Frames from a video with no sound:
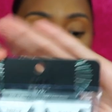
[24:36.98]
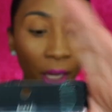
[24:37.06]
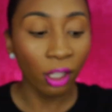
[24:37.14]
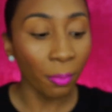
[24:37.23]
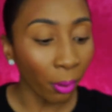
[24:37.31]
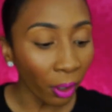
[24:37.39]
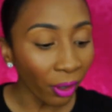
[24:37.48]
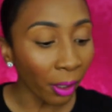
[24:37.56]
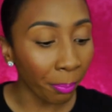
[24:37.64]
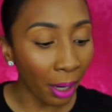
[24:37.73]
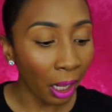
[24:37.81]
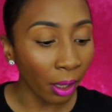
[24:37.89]
it's the
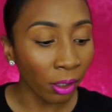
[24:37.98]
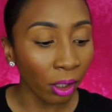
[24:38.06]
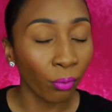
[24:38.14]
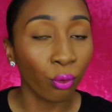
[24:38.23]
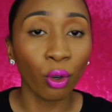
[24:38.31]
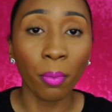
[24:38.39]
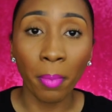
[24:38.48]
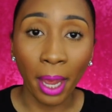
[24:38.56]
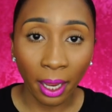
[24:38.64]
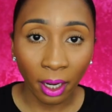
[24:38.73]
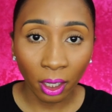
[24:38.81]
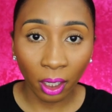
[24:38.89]
perfect balance of
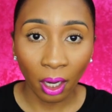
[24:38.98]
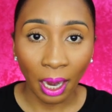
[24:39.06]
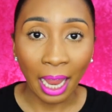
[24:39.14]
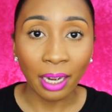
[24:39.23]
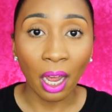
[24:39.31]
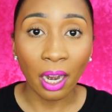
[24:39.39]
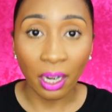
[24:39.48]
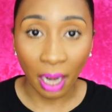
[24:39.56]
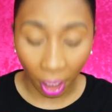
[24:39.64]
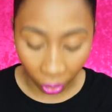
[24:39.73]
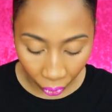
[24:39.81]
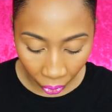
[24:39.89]
dramatic and a
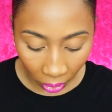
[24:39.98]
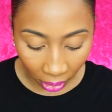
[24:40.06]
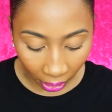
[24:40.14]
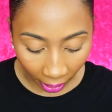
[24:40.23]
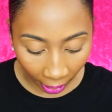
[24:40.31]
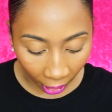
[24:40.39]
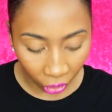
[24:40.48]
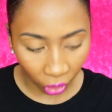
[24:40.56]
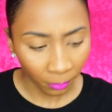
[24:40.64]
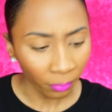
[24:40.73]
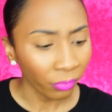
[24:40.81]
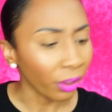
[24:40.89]
natural
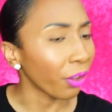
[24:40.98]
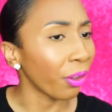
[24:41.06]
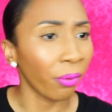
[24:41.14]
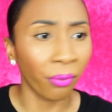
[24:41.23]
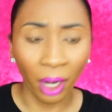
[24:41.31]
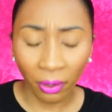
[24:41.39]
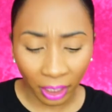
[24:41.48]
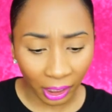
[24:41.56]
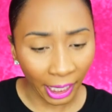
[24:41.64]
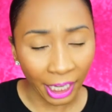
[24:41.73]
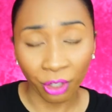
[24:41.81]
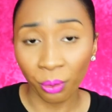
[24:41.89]
lash. They're very
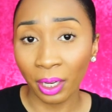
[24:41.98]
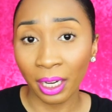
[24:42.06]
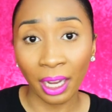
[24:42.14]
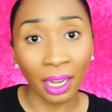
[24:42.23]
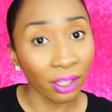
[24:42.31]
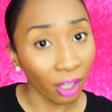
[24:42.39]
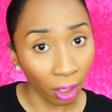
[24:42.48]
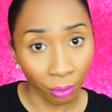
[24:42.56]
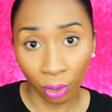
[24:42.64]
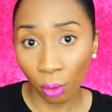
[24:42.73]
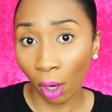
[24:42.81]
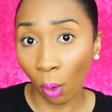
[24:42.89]
light. You cannot
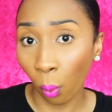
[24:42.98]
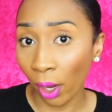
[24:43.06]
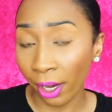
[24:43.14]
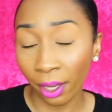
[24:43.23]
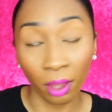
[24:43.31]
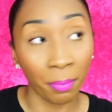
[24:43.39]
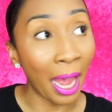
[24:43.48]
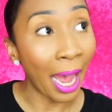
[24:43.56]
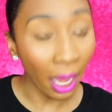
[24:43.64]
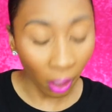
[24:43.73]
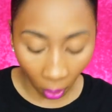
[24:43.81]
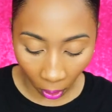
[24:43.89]
tell you are wearing them
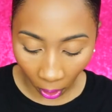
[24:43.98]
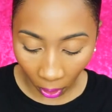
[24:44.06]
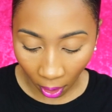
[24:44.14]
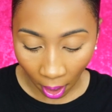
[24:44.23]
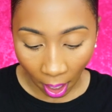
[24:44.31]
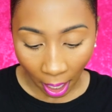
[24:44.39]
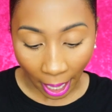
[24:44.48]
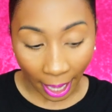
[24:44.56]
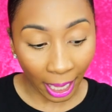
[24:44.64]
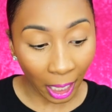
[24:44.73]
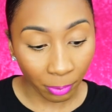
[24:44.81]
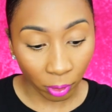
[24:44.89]
at all.
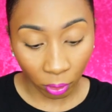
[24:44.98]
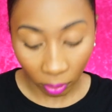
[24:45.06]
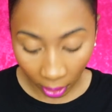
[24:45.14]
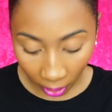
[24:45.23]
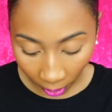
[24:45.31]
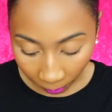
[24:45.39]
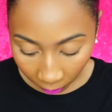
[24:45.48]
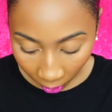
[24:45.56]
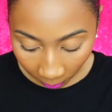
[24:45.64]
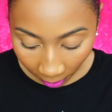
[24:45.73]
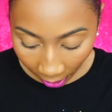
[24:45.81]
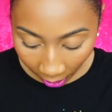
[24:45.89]
I absolutely love
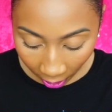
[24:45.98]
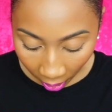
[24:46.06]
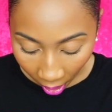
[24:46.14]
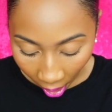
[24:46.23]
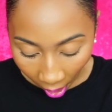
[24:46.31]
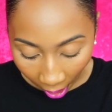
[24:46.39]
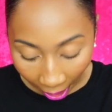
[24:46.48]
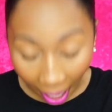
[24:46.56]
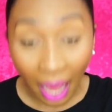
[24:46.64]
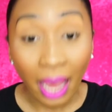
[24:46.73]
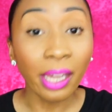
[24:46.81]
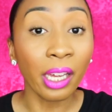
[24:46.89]
them, and
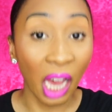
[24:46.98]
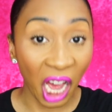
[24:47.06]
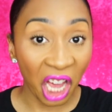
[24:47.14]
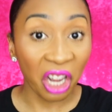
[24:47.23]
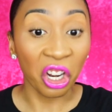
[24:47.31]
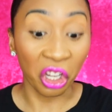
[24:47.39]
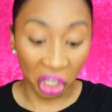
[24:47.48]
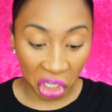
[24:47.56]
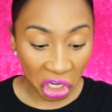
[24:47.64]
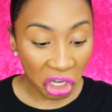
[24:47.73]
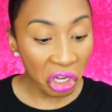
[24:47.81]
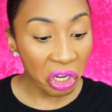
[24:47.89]
I got a
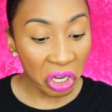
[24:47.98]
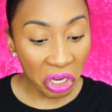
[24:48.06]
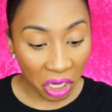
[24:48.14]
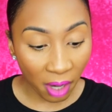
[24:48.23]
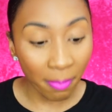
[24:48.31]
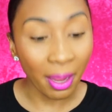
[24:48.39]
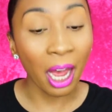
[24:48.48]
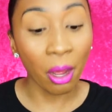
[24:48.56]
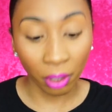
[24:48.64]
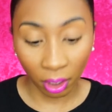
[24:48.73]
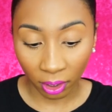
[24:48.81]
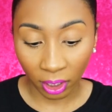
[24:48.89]
good
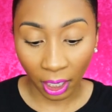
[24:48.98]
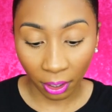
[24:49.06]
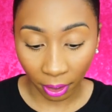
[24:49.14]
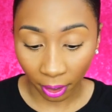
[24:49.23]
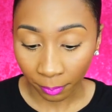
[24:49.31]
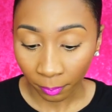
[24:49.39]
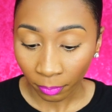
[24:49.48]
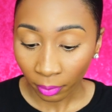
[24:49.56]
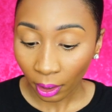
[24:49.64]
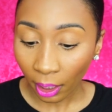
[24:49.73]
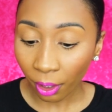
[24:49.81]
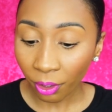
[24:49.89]
amount in Natalia.
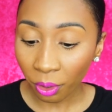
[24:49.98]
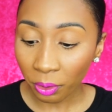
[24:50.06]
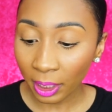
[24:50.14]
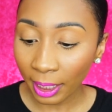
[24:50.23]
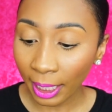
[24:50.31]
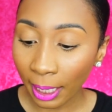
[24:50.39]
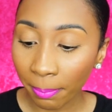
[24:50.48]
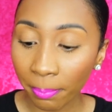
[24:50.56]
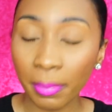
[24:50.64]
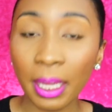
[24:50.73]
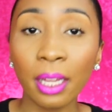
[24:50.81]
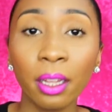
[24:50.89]
I also did get
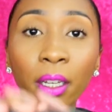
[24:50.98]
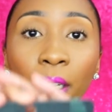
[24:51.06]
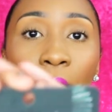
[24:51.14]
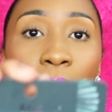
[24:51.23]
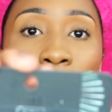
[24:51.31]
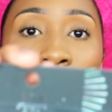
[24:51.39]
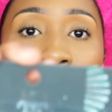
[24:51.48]
Mila.